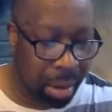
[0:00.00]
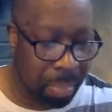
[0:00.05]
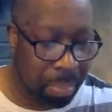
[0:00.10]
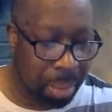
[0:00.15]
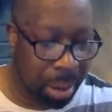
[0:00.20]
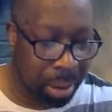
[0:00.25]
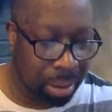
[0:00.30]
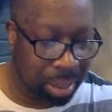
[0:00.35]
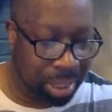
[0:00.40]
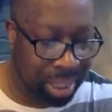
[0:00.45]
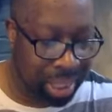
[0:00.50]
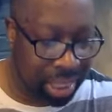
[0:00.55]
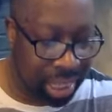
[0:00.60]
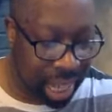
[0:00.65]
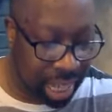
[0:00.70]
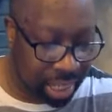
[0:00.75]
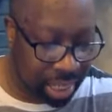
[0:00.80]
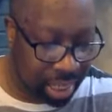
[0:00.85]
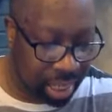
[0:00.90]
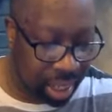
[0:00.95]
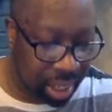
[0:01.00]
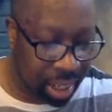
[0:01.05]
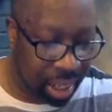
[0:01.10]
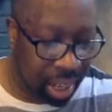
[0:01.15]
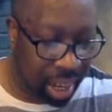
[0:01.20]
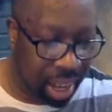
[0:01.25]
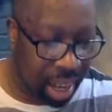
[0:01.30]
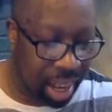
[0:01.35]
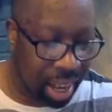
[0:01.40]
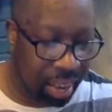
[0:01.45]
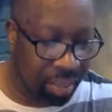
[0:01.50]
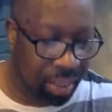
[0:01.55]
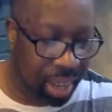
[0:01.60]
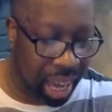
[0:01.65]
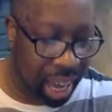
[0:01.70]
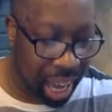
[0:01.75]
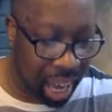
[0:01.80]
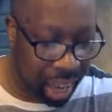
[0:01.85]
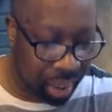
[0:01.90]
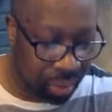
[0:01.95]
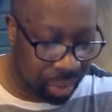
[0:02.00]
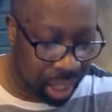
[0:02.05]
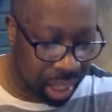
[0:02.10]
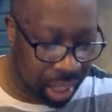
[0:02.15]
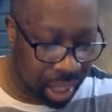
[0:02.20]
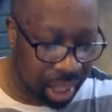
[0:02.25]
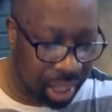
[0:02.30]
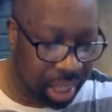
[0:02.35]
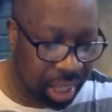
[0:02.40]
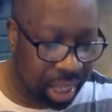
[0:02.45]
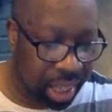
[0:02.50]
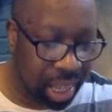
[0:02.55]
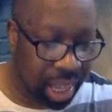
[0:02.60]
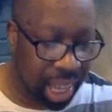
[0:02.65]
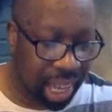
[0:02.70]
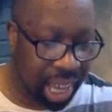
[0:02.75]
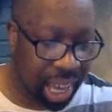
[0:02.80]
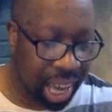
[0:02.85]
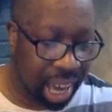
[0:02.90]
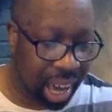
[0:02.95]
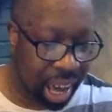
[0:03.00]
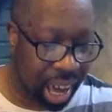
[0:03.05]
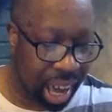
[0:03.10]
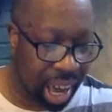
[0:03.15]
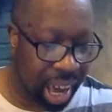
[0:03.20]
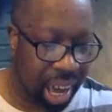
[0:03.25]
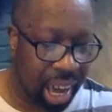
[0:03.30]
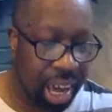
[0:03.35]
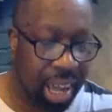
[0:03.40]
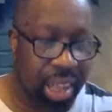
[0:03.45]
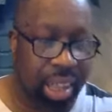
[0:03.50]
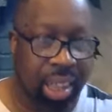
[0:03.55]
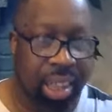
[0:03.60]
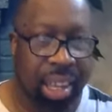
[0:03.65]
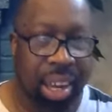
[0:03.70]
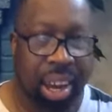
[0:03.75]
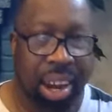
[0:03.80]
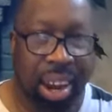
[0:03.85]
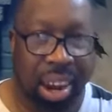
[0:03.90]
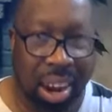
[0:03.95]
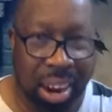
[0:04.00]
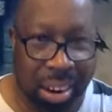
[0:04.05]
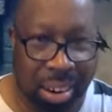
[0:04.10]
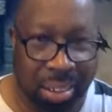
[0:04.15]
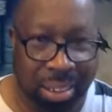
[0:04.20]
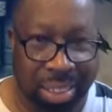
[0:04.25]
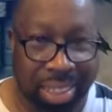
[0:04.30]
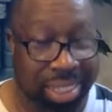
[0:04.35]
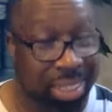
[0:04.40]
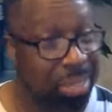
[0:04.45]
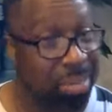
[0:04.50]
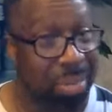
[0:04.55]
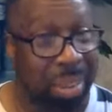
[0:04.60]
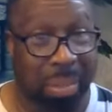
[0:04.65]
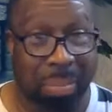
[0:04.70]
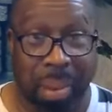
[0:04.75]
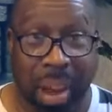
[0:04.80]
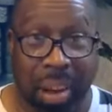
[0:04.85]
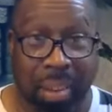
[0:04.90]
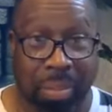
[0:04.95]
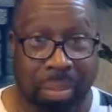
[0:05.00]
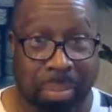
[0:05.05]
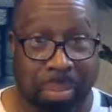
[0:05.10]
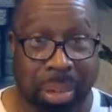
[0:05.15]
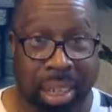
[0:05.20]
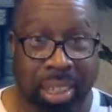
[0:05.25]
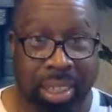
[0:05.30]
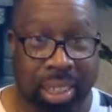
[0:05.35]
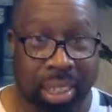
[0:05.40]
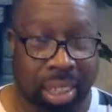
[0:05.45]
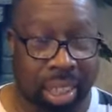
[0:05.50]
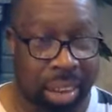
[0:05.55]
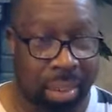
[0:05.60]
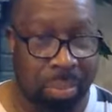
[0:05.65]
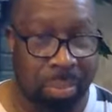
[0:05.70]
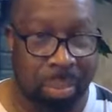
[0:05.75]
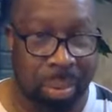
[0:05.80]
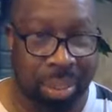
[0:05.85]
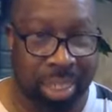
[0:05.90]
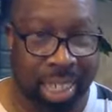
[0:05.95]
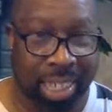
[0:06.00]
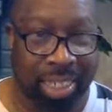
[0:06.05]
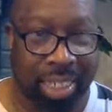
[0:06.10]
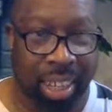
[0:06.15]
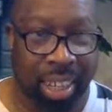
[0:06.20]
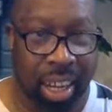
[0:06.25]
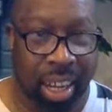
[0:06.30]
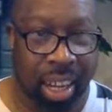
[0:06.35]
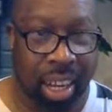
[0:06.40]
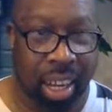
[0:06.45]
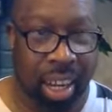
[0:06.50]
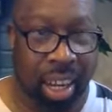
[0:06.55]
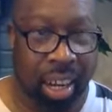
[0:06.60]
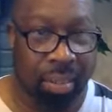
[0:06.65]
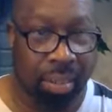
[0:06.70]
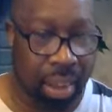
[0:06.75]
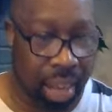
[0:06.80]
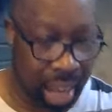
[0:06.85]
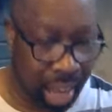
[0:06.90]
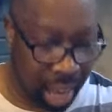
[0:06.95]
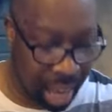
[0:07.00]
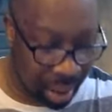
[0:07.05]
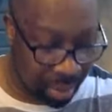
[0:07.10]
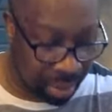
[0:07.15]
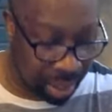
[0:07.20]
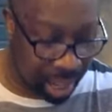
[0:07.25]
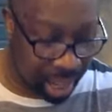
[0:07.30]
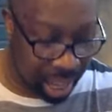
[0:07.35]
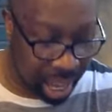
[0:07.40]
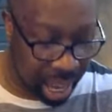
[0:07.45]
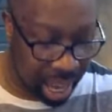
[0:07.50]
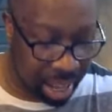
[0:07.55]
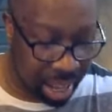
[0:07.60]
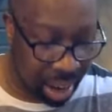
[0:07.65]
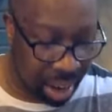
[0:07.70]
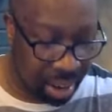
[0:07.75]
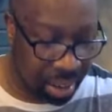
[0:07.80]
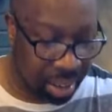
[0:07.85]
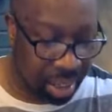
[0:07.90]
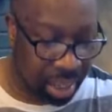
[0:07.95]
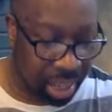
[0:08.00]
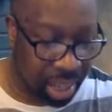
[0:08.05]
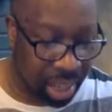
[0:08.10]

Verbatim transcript: possessor of heaven and earth. This is very powerful. Bless, possessor of heaven and earth.